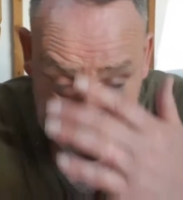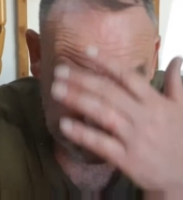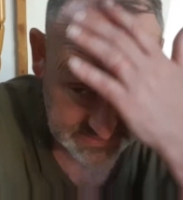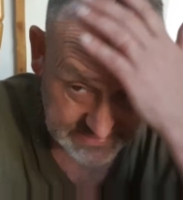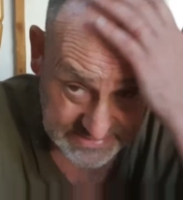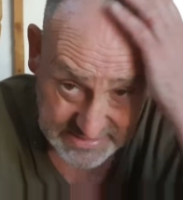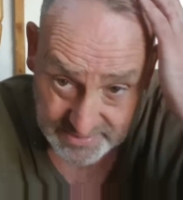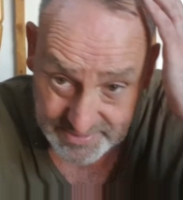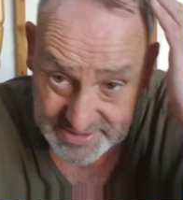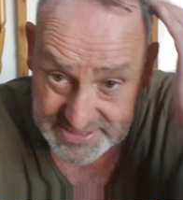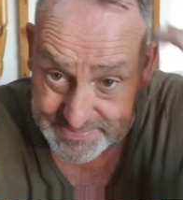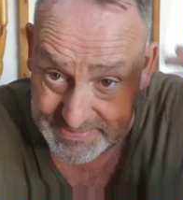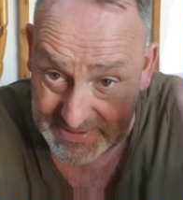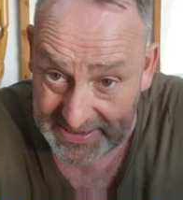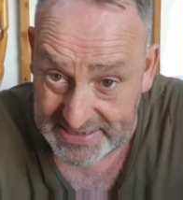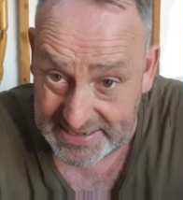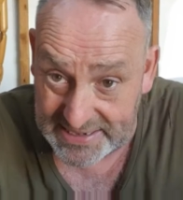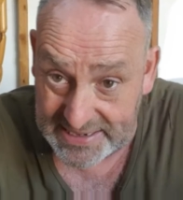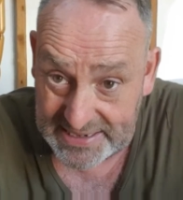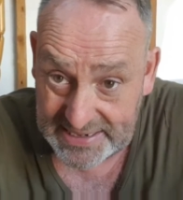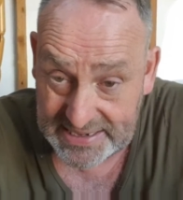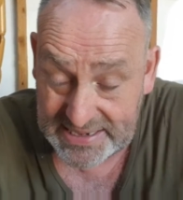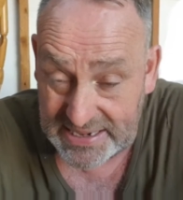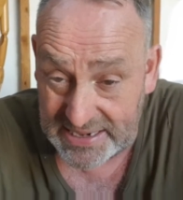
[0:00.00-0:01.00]
comments about the
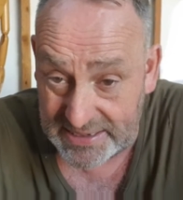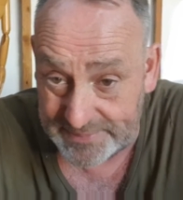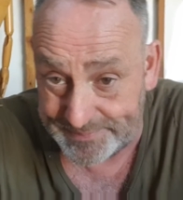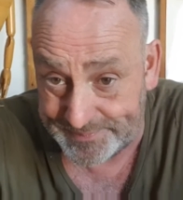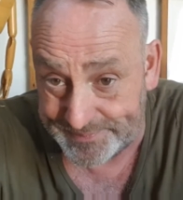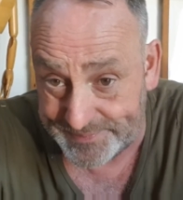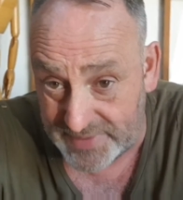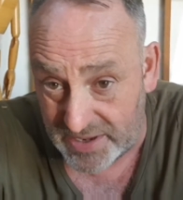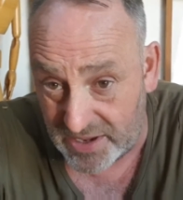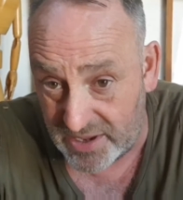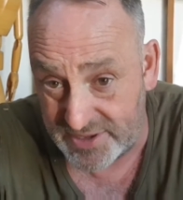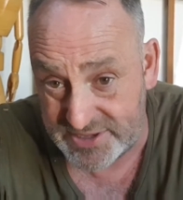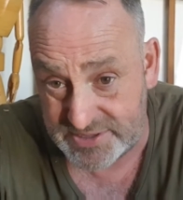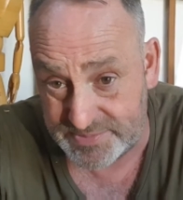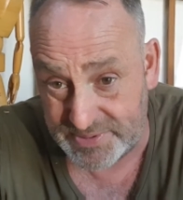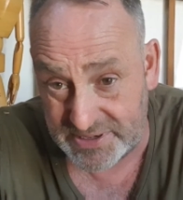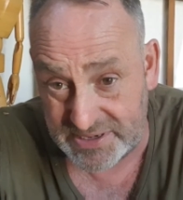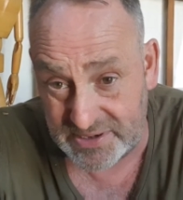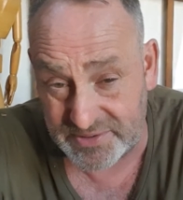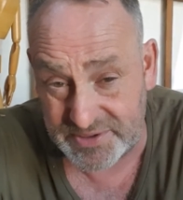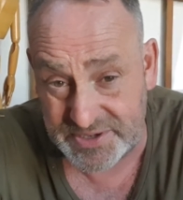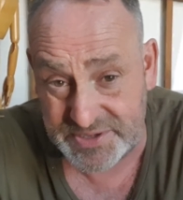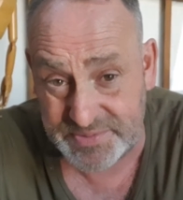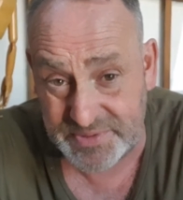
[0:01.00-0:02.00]
haircut. To be
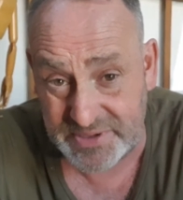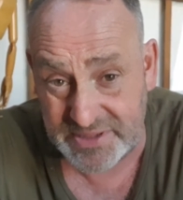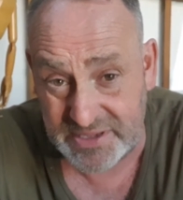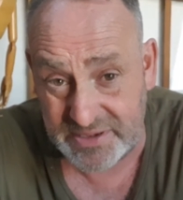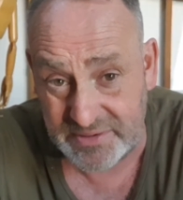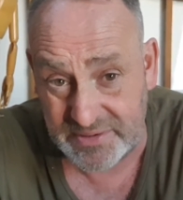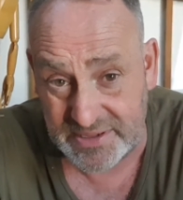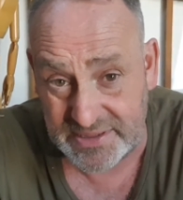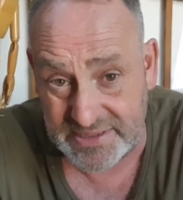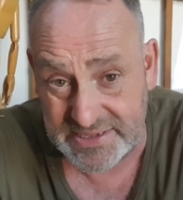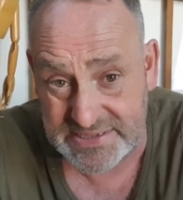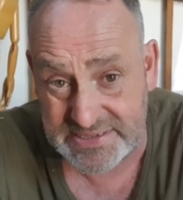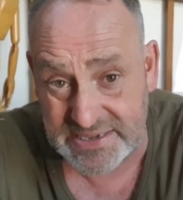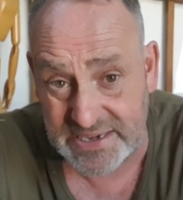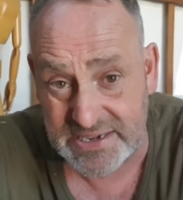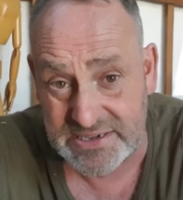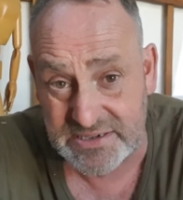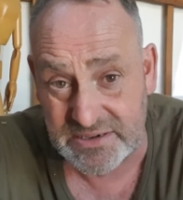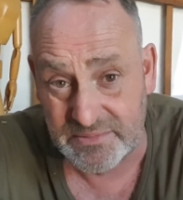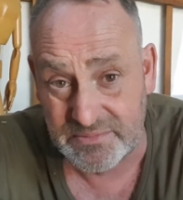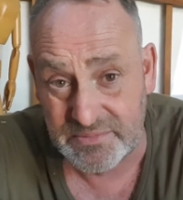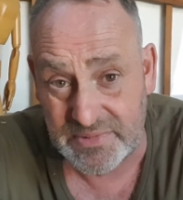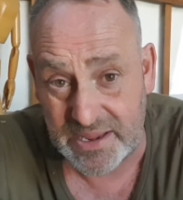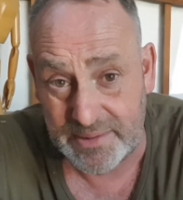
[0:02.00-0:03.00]
honest with you, at this age,
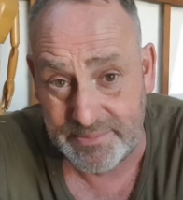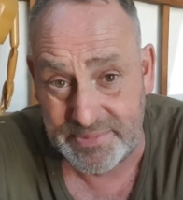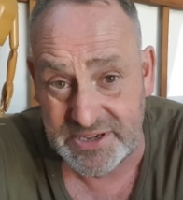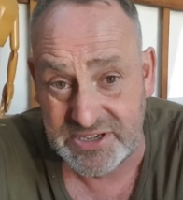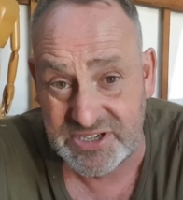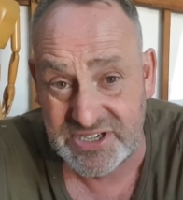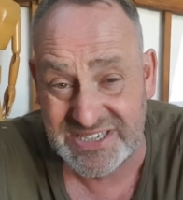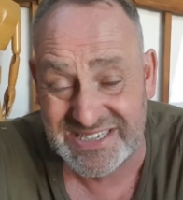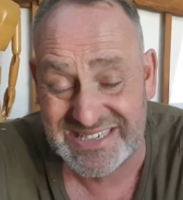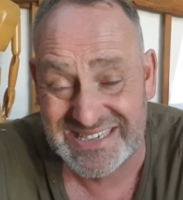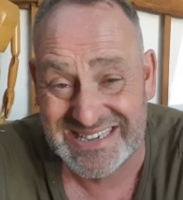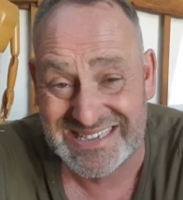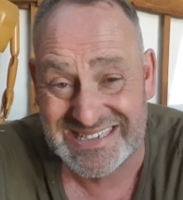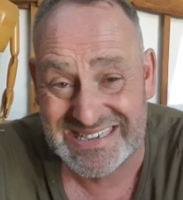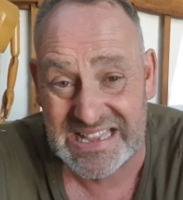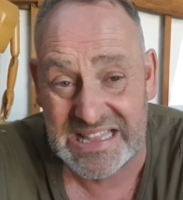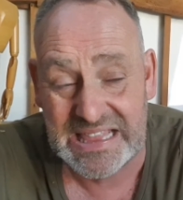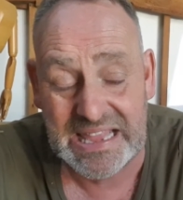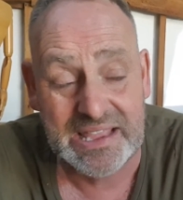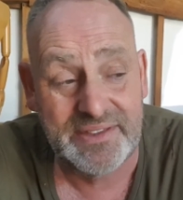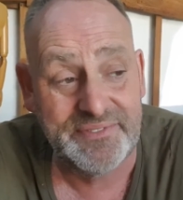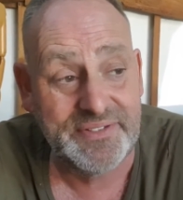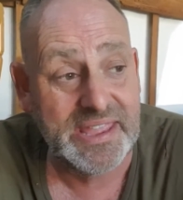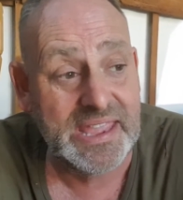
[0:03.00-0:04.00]
I'm happy just to still
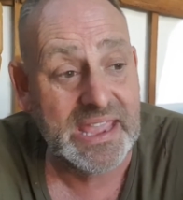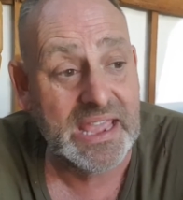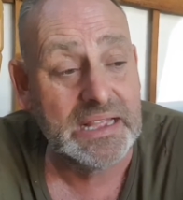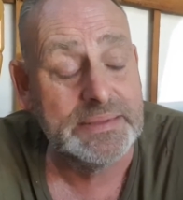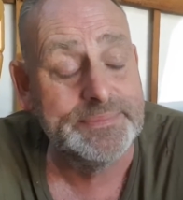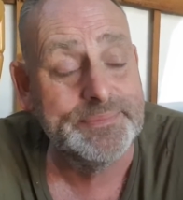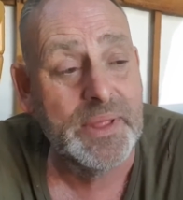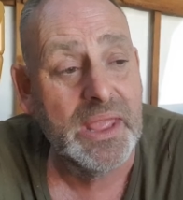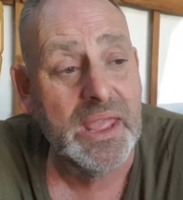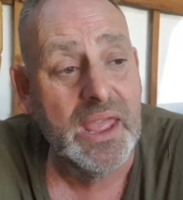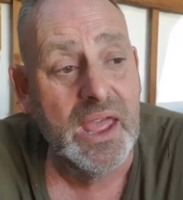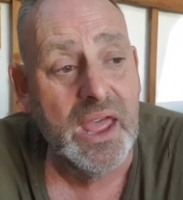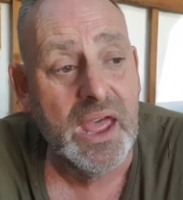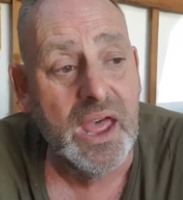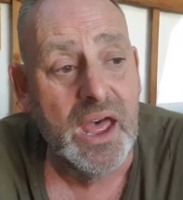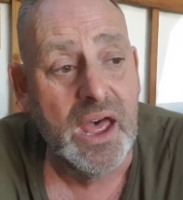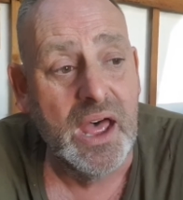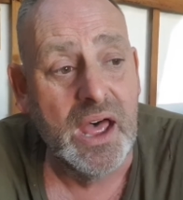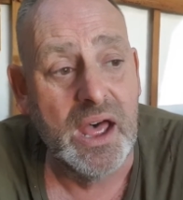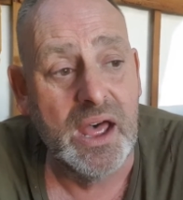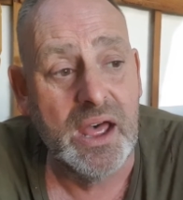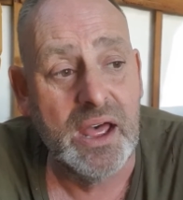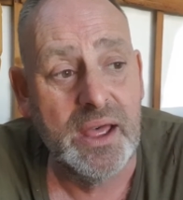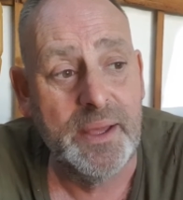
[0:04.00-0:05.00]
have hair.
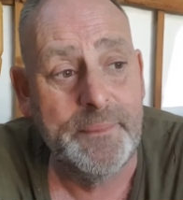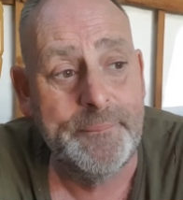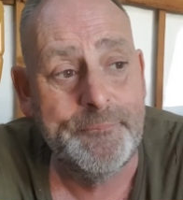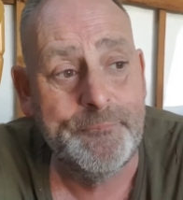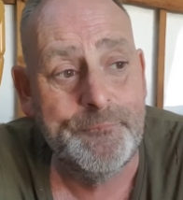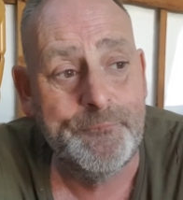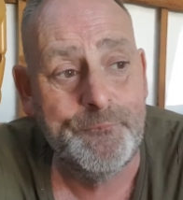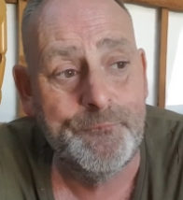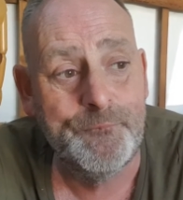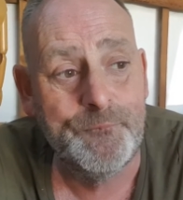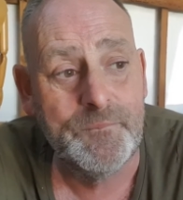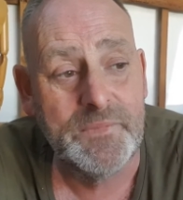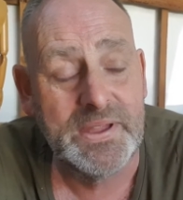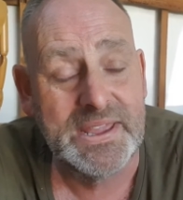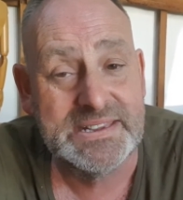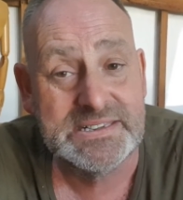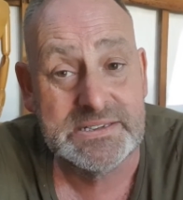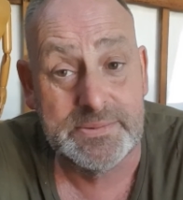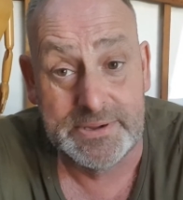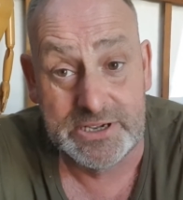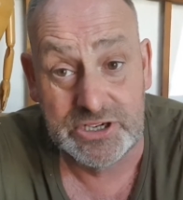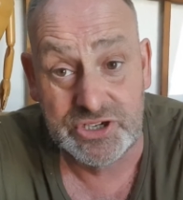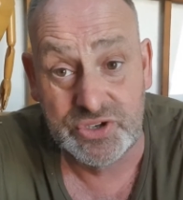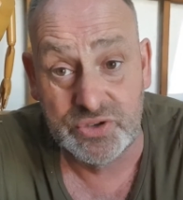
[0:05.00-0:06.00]
It's
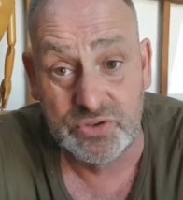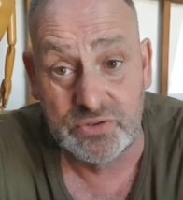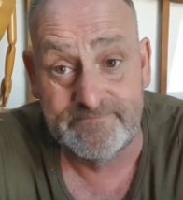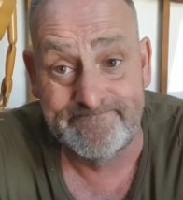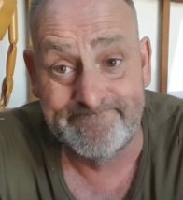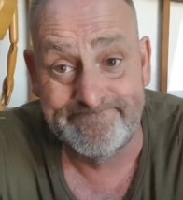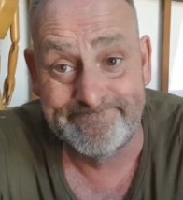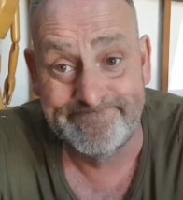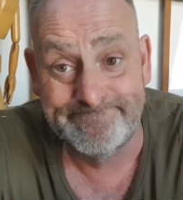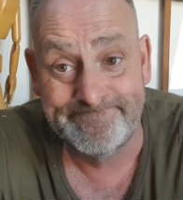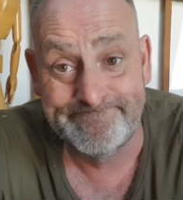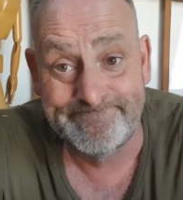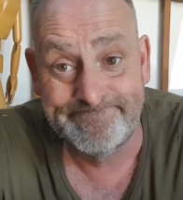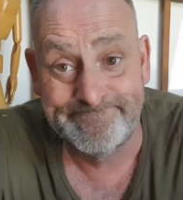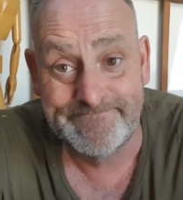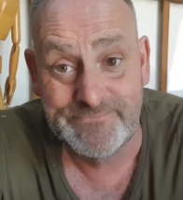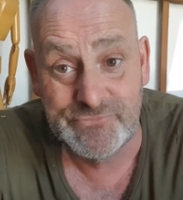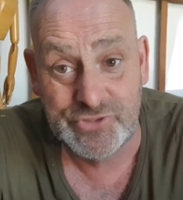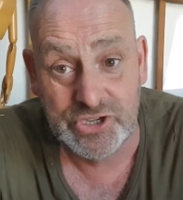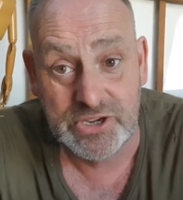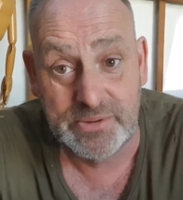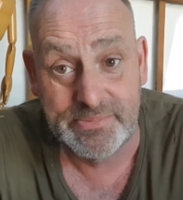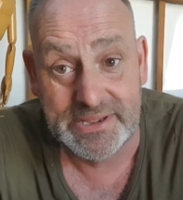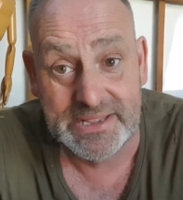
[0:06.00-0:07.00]
a bit short.
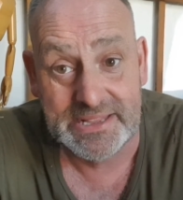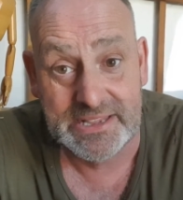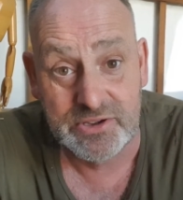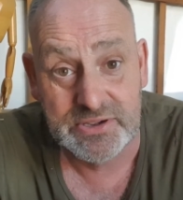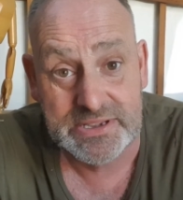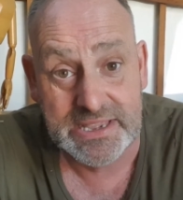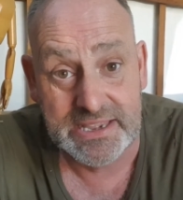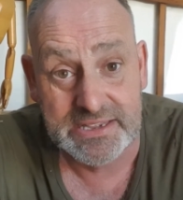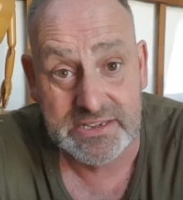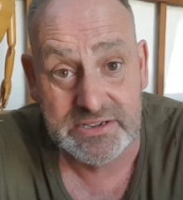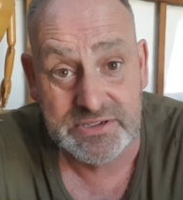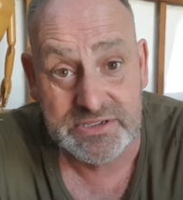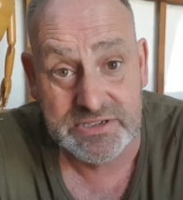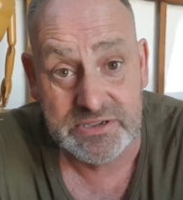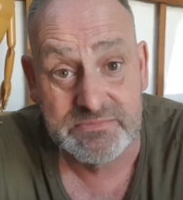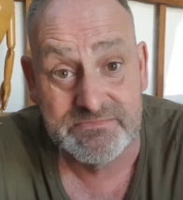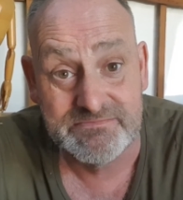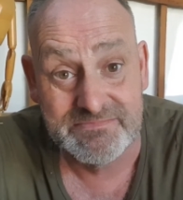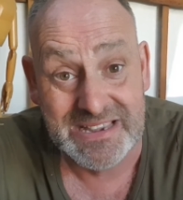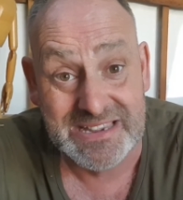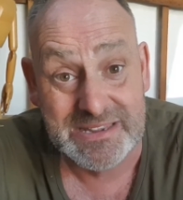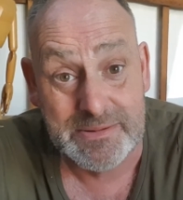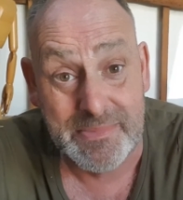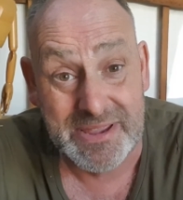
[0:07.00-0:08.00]
Took a bit of getting used to.
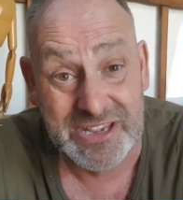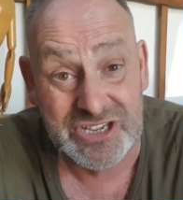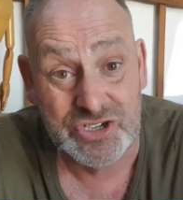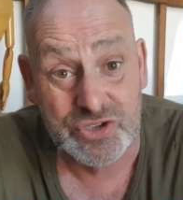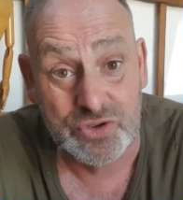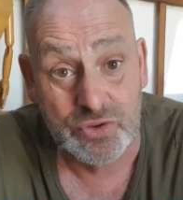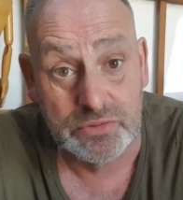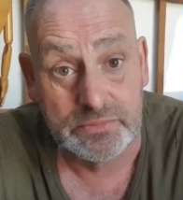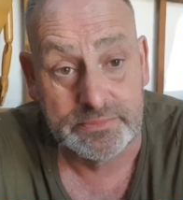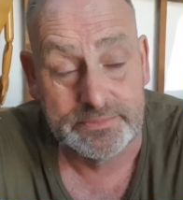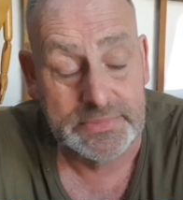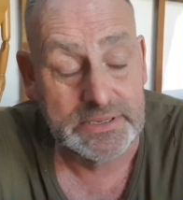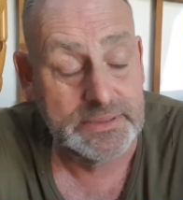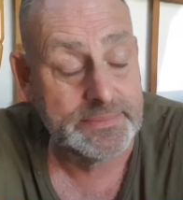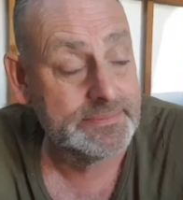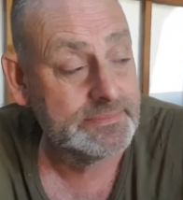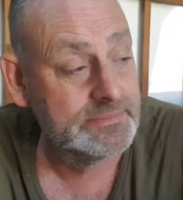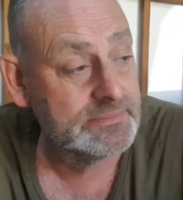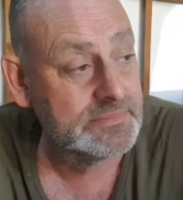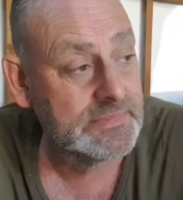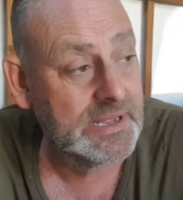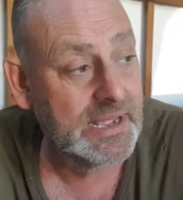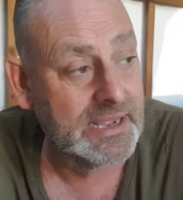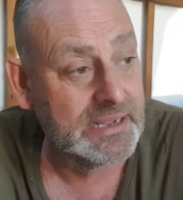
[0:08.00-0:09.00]
It's a bit short, but
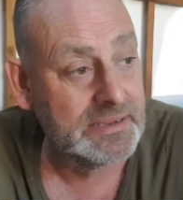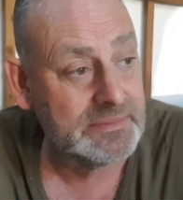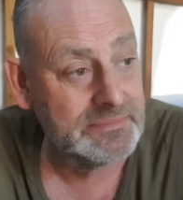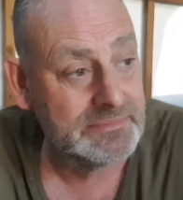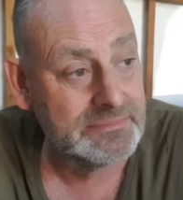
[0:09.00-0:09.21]
hey,